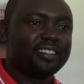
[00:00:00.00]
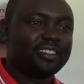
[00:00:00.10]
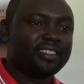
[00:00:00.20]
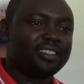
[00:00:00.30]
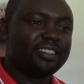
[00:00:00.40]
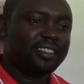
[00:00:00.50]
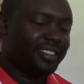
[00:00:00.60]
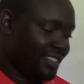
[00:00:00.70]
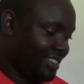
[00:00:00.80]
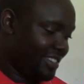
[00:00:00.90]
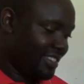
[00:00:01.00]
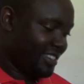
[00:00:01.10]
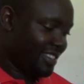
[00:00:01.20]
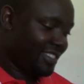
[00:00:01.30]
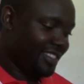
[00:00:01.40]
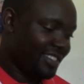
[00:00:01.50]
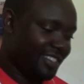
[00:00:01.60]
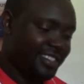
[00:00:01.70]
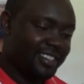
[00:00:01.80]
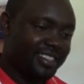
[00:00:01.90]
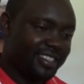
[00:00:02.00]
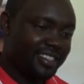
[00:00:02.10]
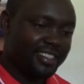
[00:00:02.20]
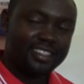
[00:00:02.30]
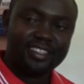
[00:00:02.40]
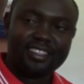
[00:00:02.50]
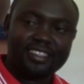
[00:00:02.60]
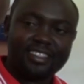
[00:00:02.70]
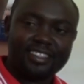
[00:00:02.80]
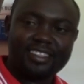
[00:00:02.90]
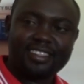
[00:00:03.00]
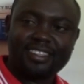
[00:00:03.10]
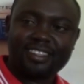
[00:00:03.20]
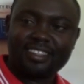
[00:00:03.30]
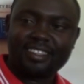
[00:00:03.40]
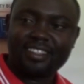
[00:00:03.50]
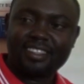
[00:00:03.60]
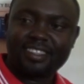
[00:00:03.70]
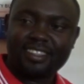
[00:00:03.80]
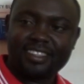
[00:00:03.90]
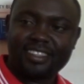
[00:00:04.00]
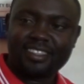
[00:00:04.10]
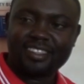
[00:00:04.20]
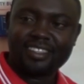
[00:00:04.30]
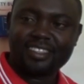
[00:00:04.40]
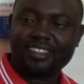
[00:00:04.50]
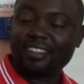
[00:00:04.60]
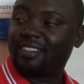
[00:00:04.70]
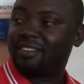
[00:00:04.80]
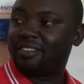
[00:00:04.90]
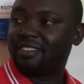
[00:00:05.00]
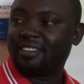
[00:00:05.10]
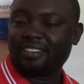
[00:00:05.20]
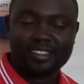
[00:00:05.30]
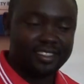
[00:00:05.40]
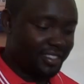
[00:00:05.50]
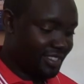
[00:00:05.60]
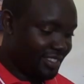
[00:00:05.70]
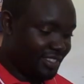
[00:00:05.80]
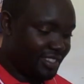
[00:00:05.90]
(not speaking)